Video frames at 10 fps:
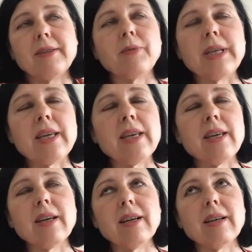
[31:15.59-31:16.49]

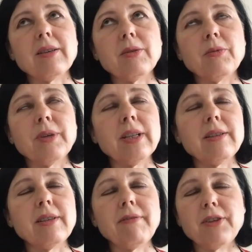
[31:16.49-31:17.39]
we
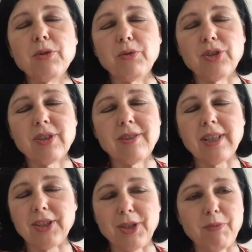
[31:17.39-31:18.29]
will never use
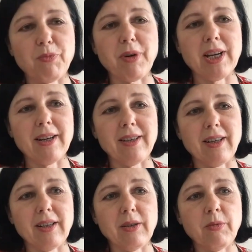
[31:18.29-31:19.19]
dirty
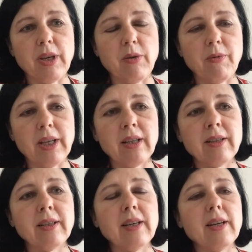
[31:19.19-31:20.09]
propaganda. We
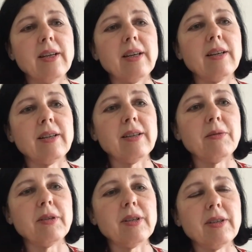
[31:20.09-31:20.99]
will,
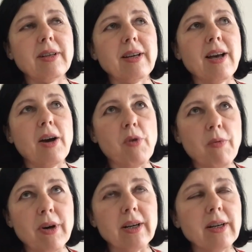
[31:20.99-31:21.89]

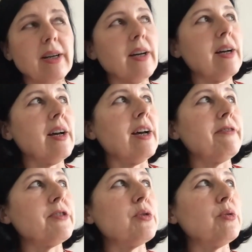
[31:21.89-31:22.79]
however,
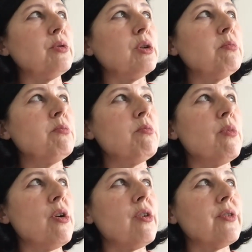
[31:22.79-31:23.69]
have to
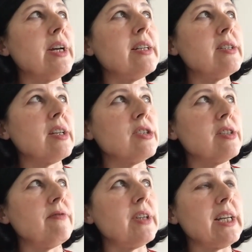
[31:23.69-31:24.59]
more
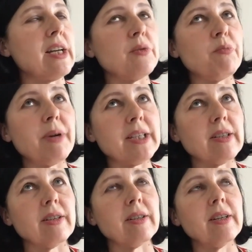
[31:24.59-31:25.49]
intensively and
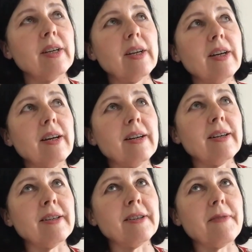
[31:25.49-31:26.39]
better
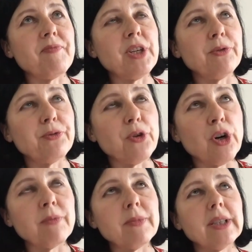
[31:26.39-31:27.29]

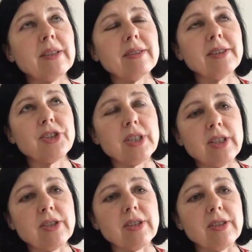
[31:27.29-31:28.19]
inform the
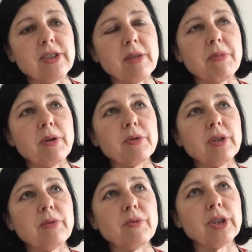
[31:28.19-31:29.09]
citizens about
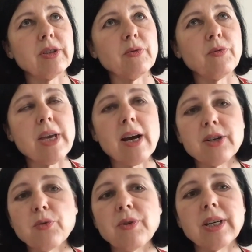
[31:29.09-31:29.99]
what we
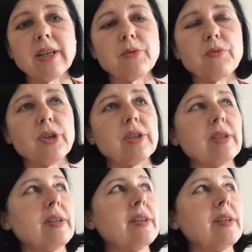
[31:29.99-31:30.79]
are doing and what